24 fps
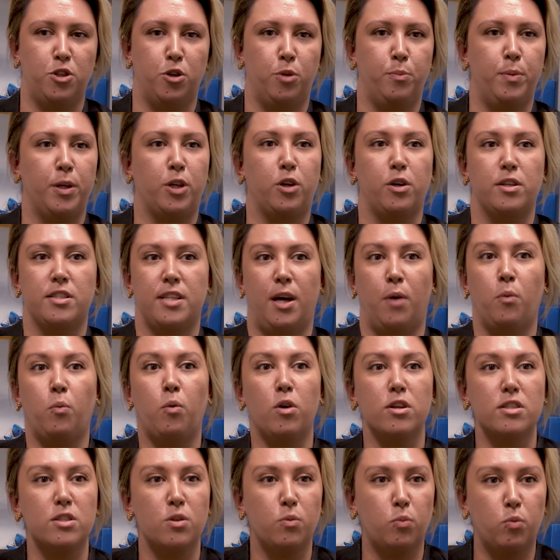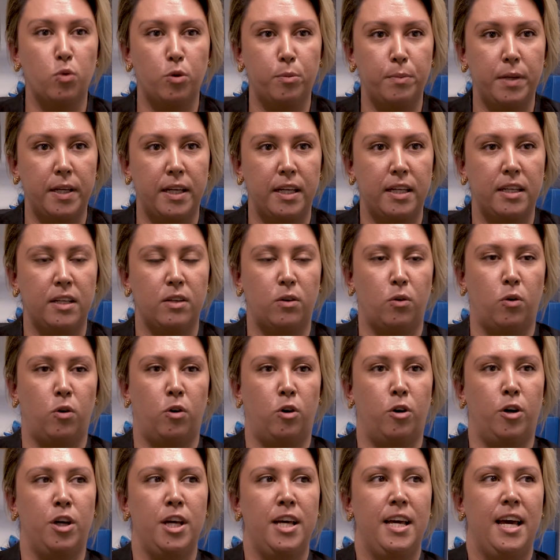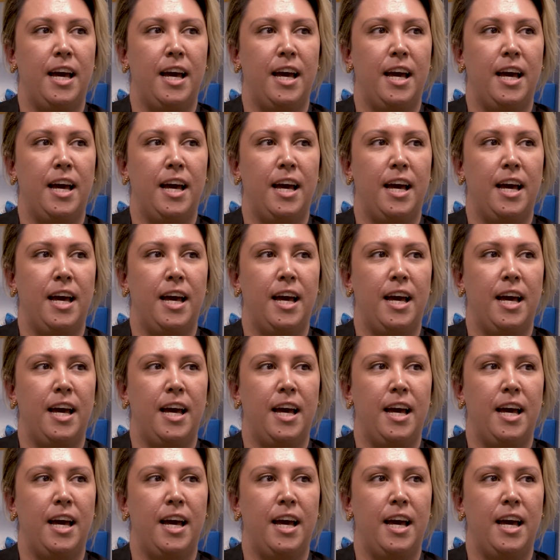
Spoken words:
or because I was a woman, or